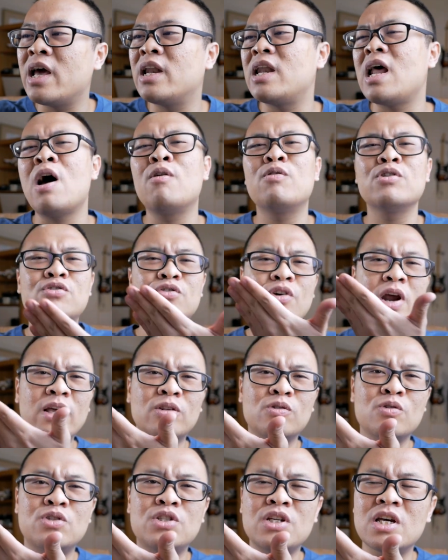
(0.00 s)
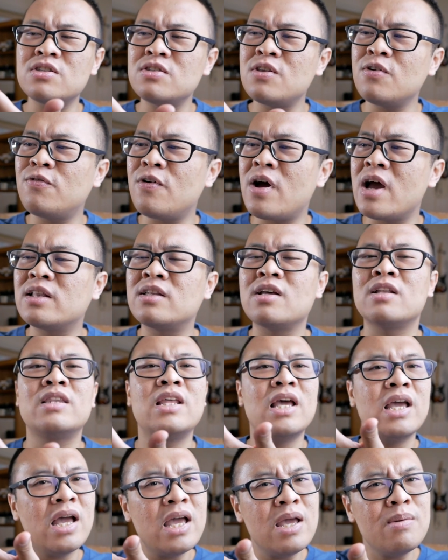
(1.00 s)
and I was trying to justify
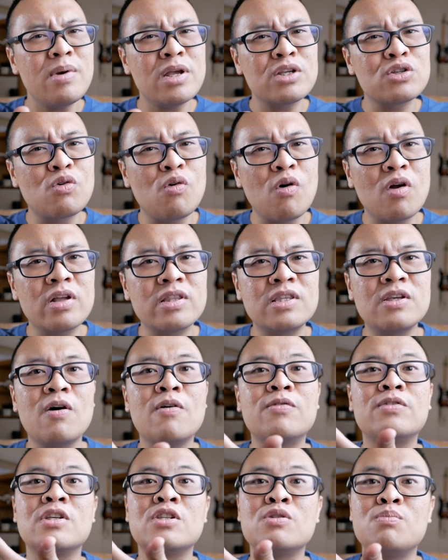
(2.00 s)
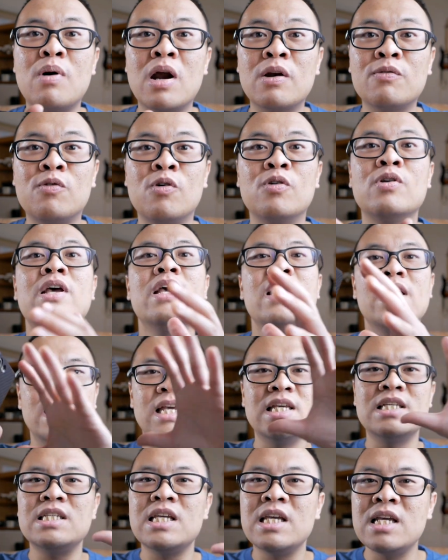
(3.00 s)
that the image quality of the smartphone
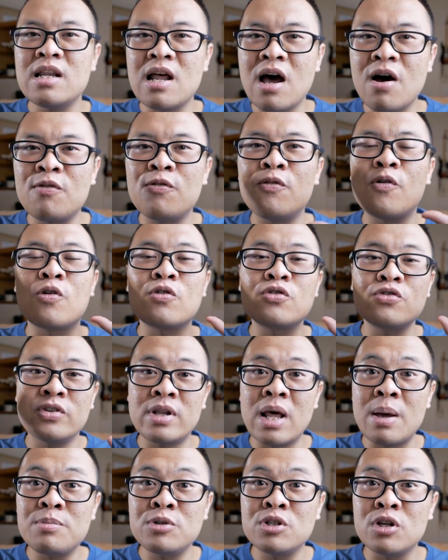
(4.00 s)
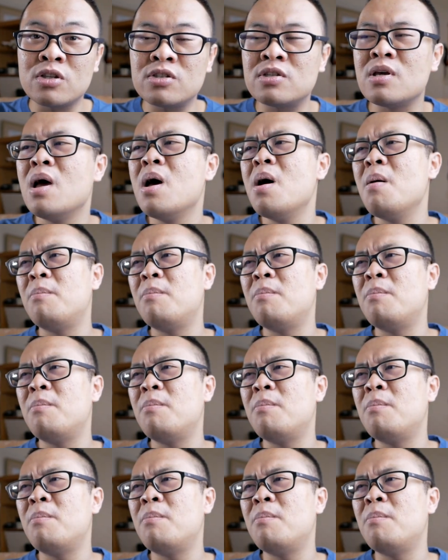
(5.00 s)
is enough for snapshots.